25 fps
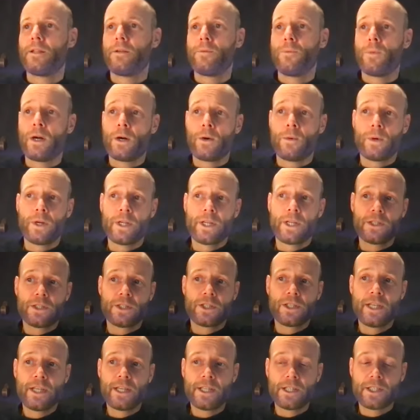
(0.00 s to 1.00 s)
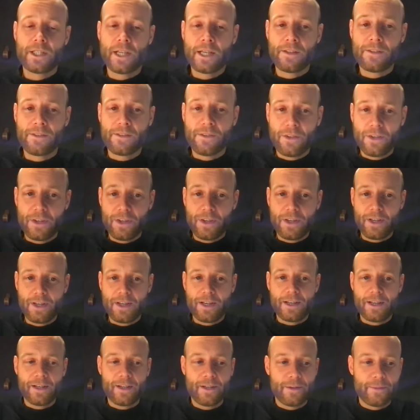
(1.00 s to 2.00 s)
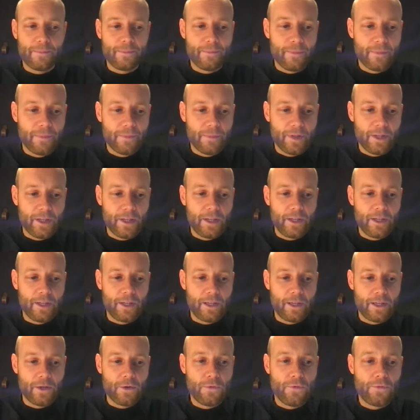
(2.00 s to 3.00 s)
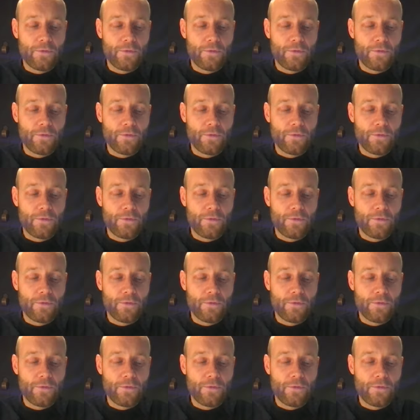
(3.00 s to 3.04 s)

Well, what you see is that you